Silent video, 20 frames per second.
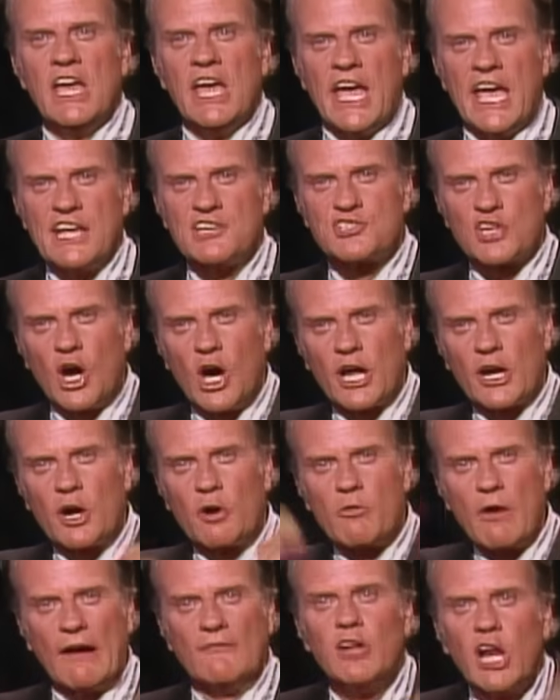He taught a
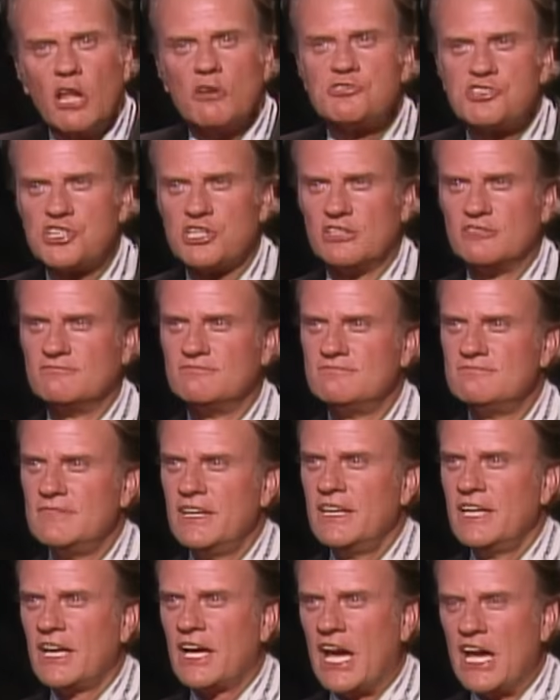revolution
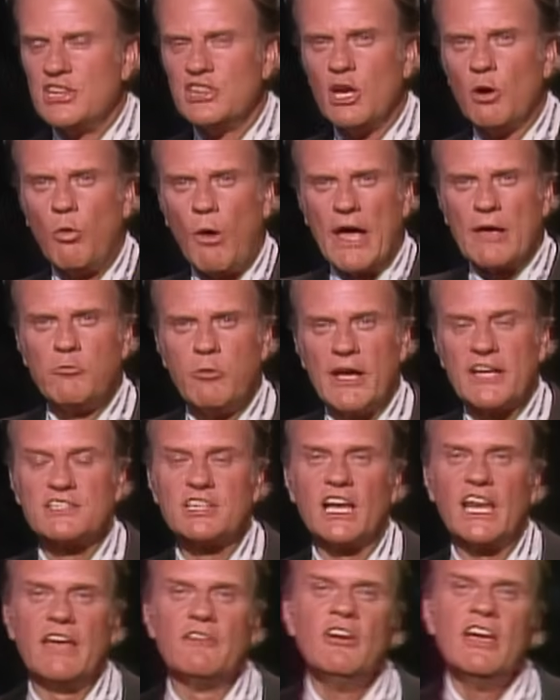in the way we're
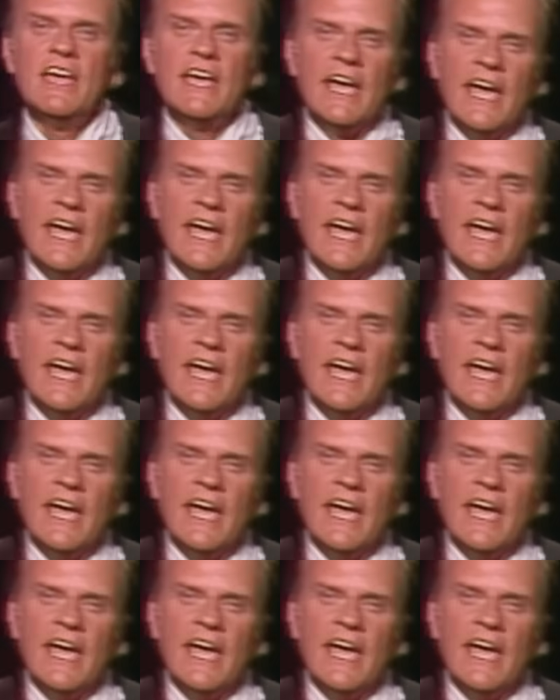to live.